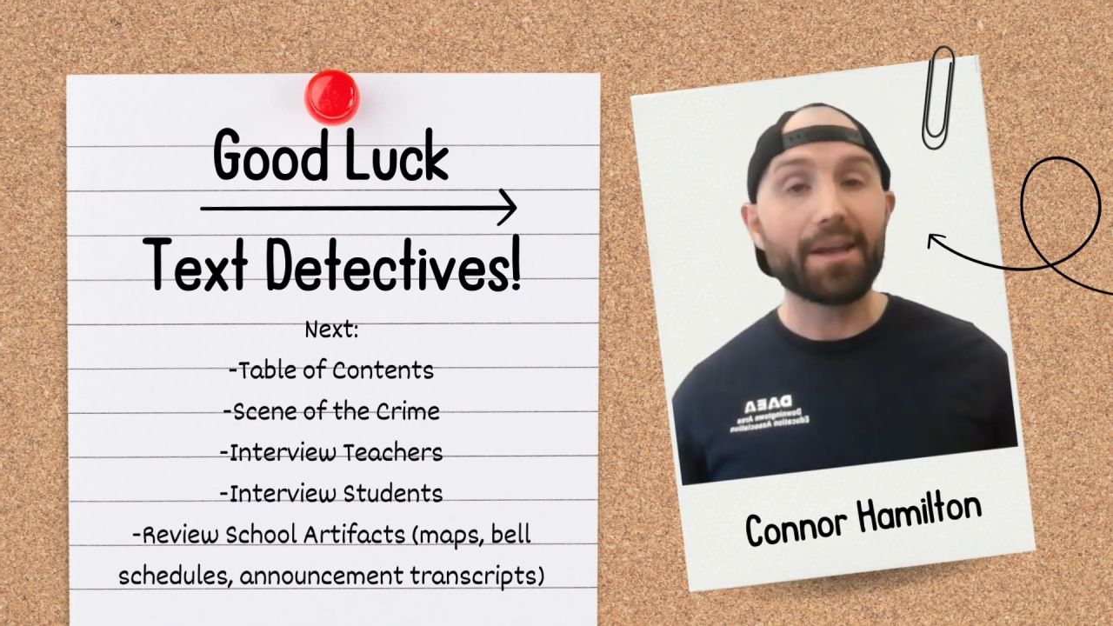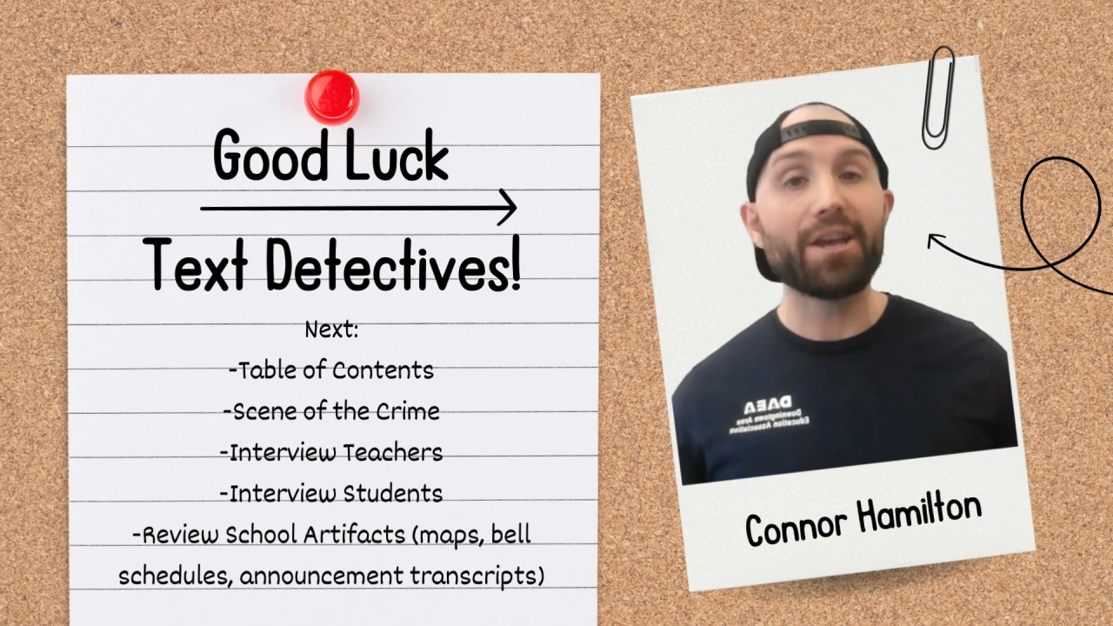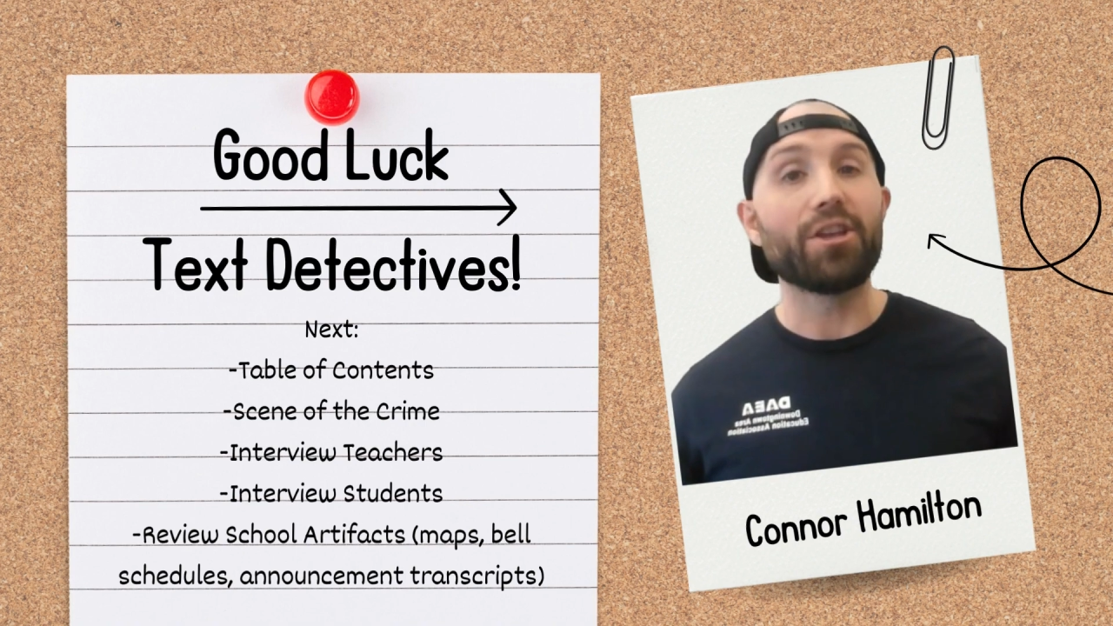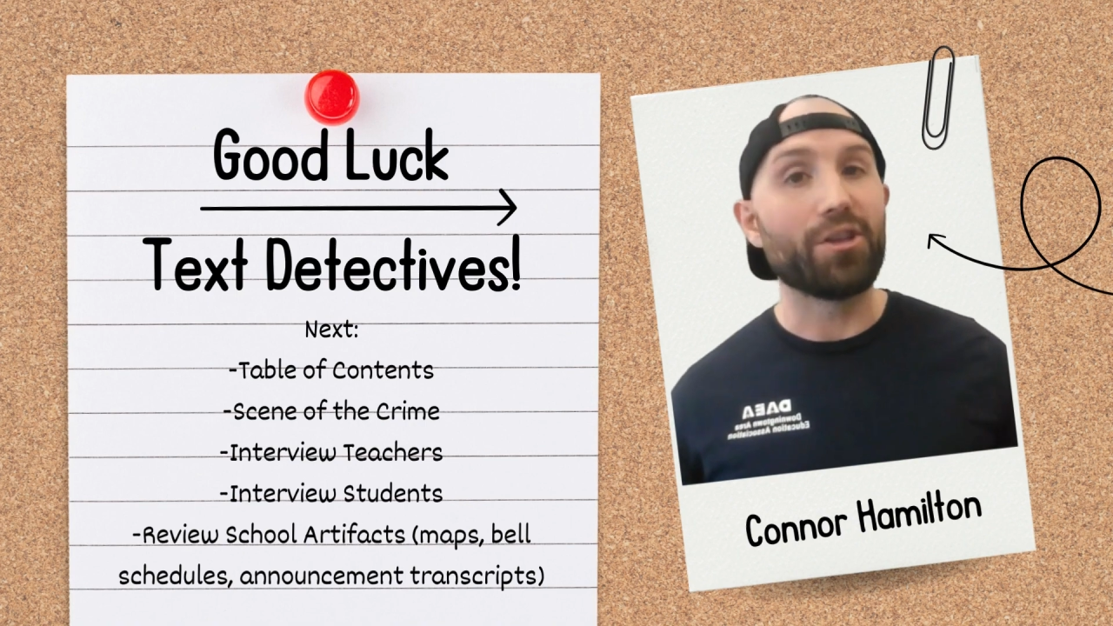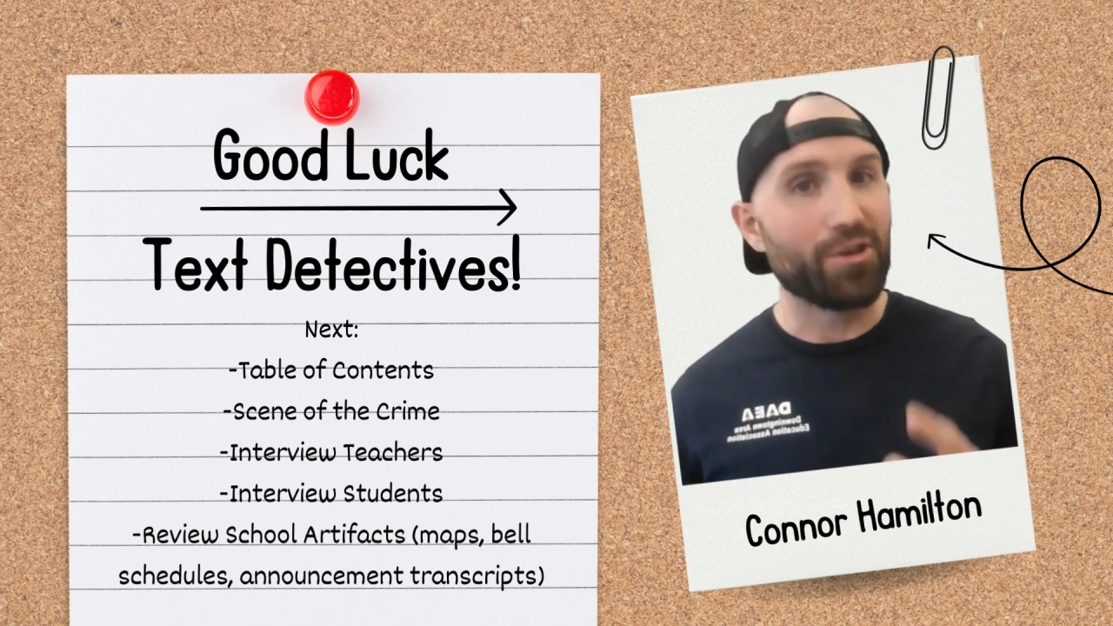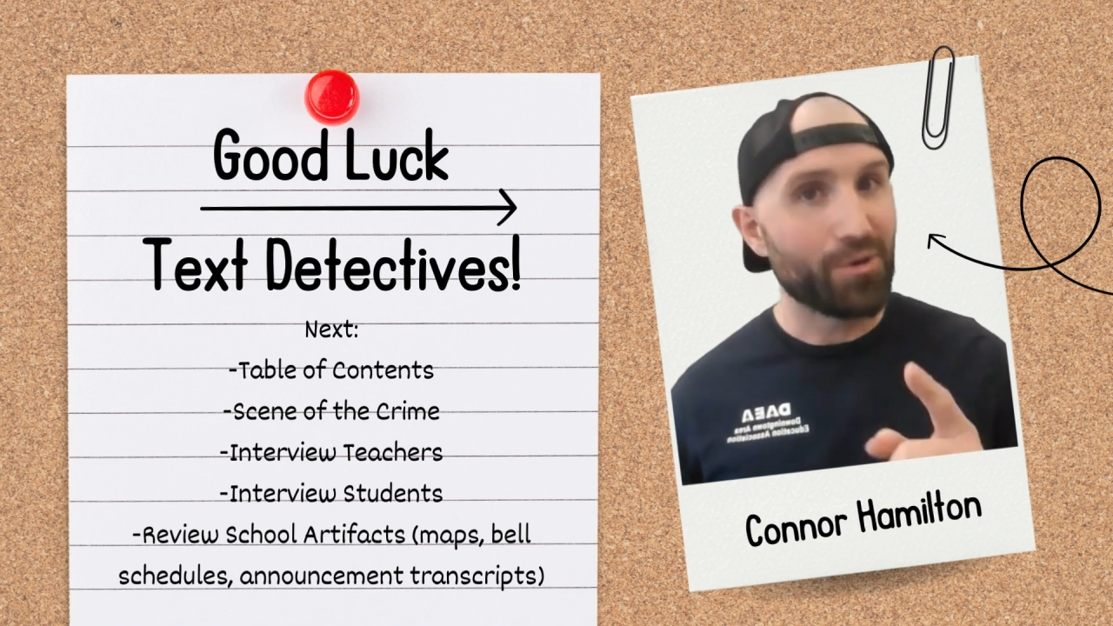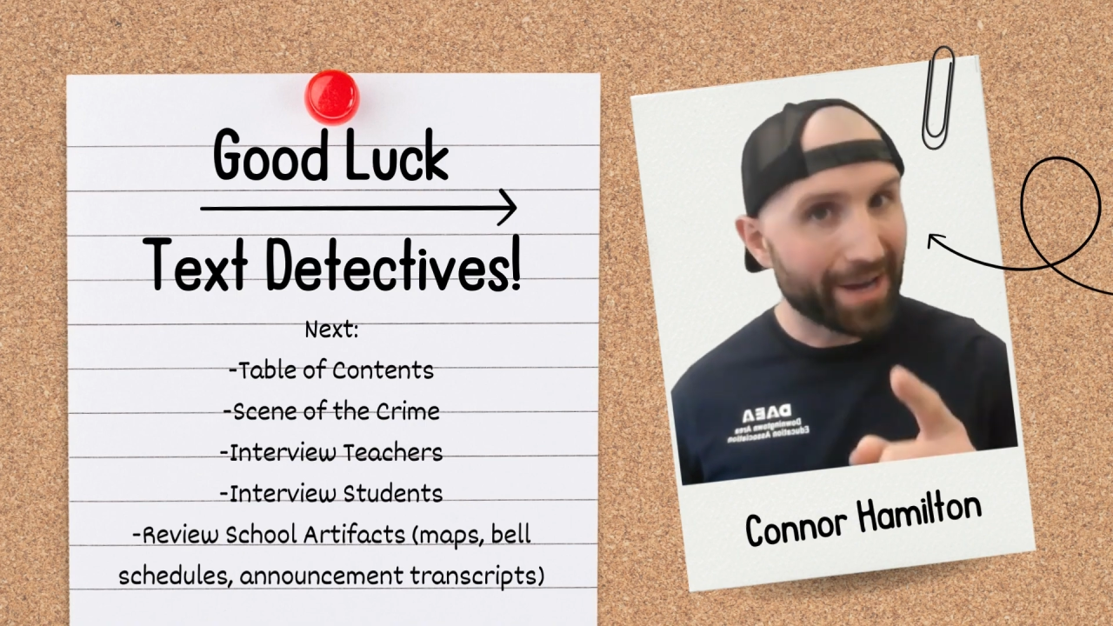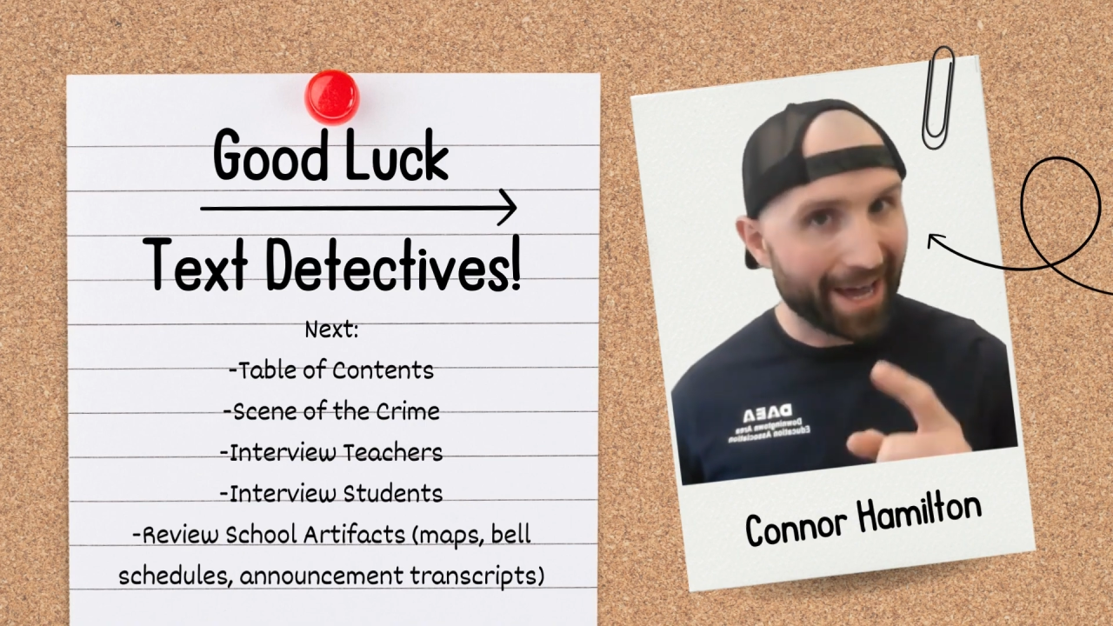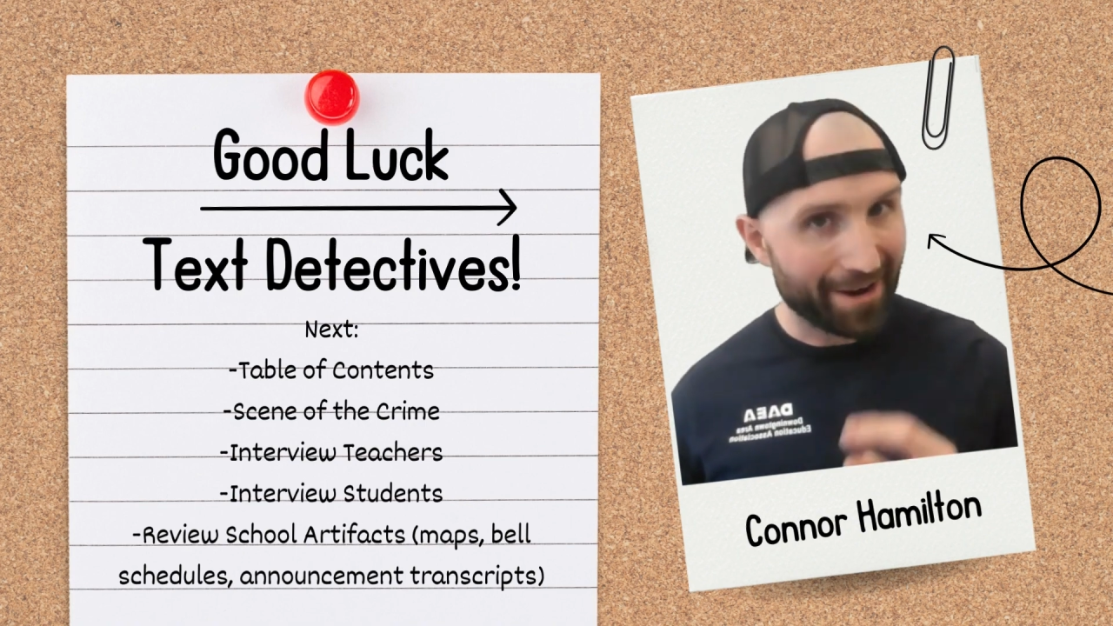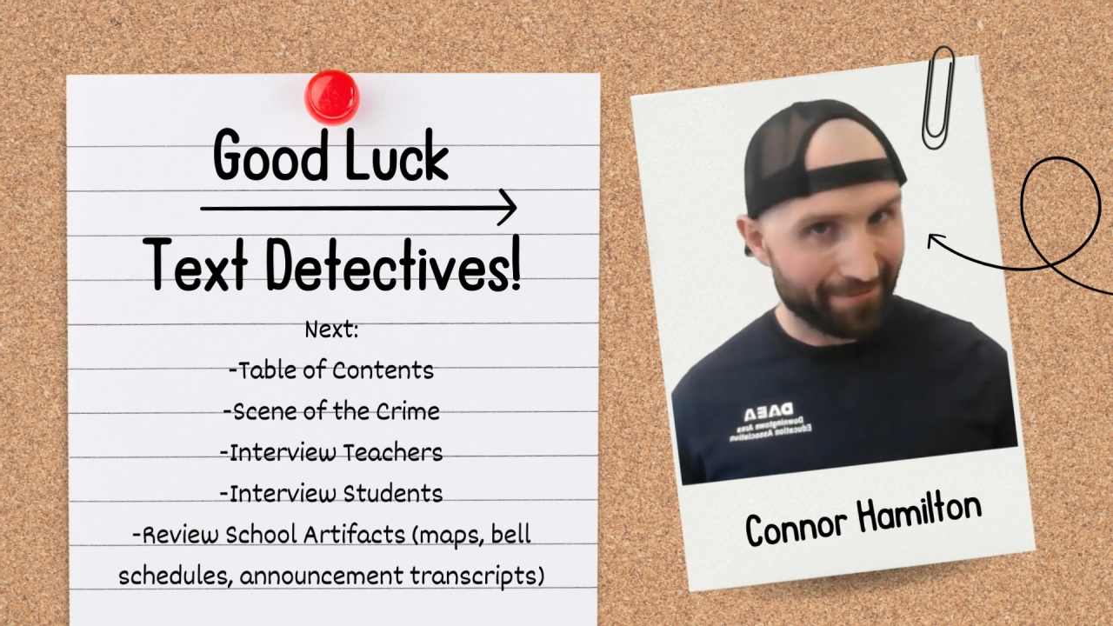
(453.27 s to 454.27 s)
You got
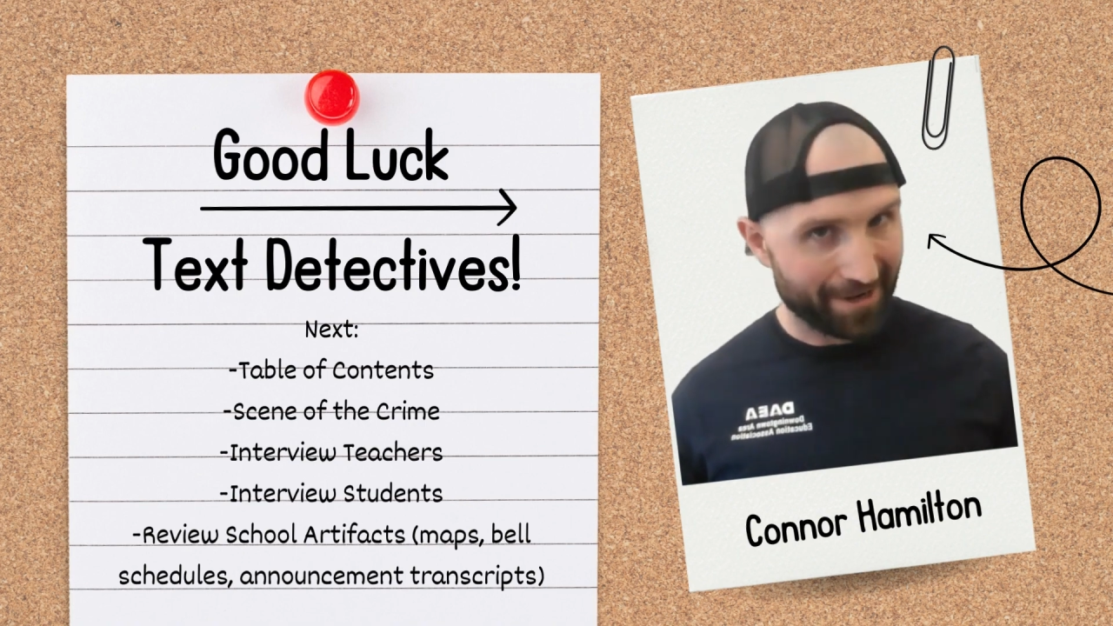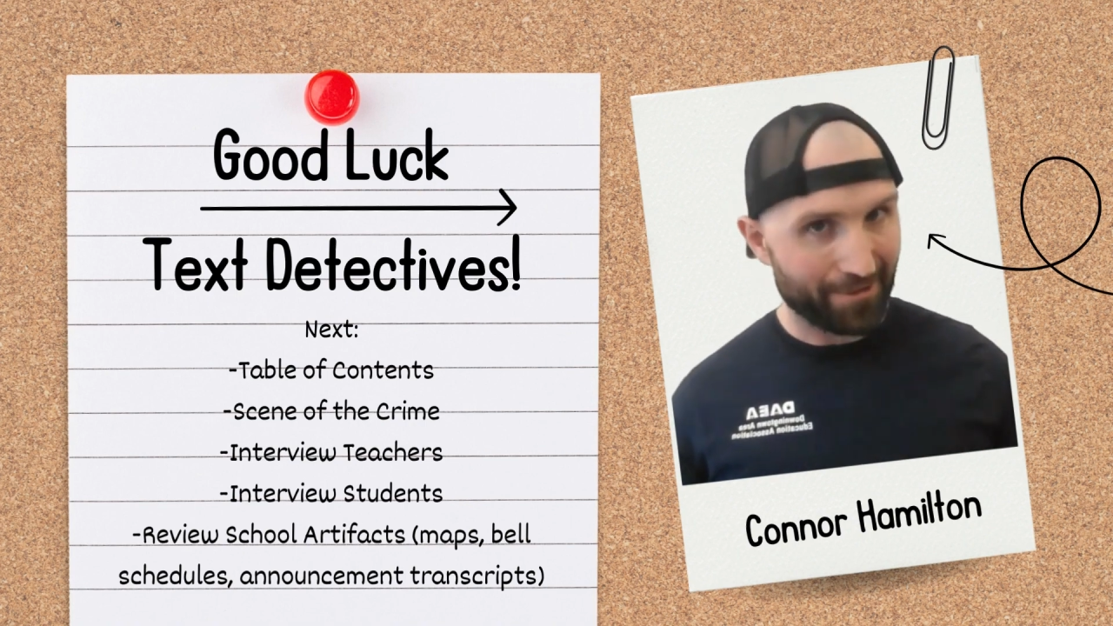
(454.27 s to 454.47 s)
to figure